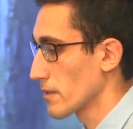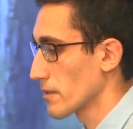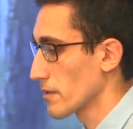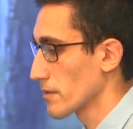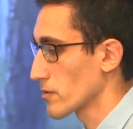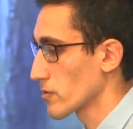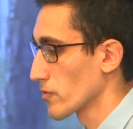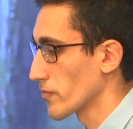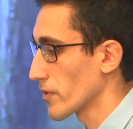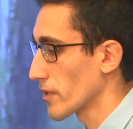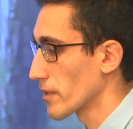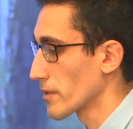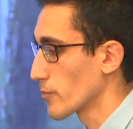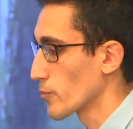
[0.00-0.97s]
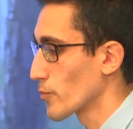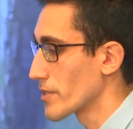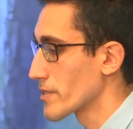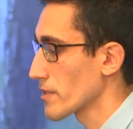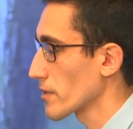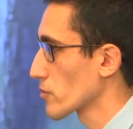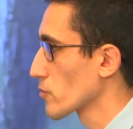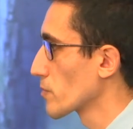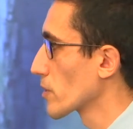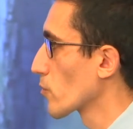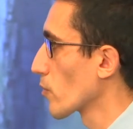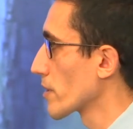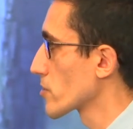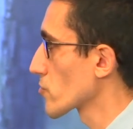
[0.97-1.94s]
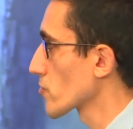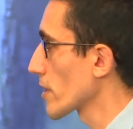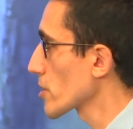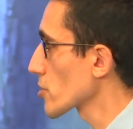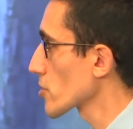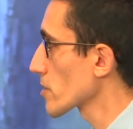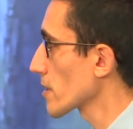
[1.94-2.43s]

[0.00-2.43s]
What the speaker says: So far, we start to be quite stretched.